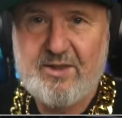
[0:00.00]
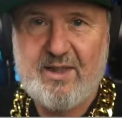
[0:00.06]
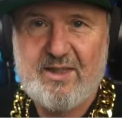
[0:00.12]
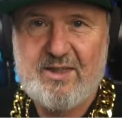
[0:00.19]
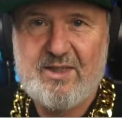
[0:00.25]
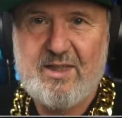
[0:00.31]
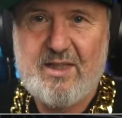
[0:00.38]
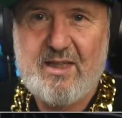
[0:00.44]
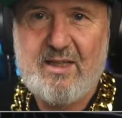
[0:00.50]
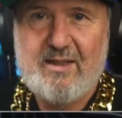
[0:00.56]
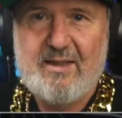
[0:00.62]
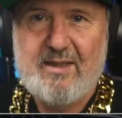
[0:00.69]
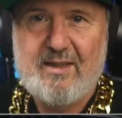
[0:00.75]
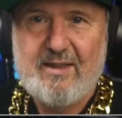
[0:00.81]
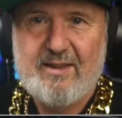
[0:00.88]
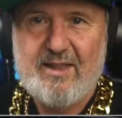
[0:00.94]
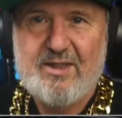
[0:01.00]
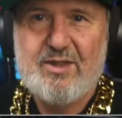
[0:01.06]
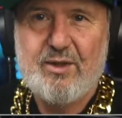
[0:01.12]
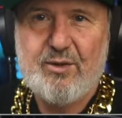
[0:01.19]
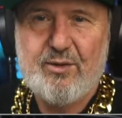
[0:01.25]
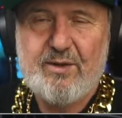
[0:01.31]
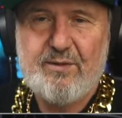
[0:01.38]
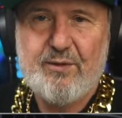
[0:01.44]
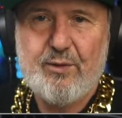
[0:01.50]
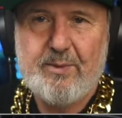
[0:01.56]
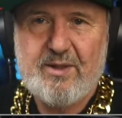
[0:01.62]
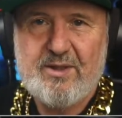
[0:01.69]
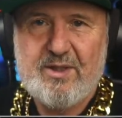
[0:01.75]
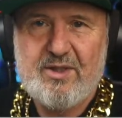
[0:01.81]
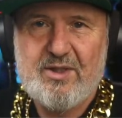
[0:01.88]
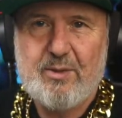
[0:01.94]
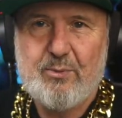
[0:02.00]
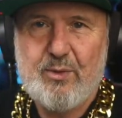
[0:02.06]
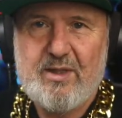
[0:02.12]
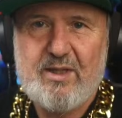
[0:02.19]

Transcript: So that's the grid forming system.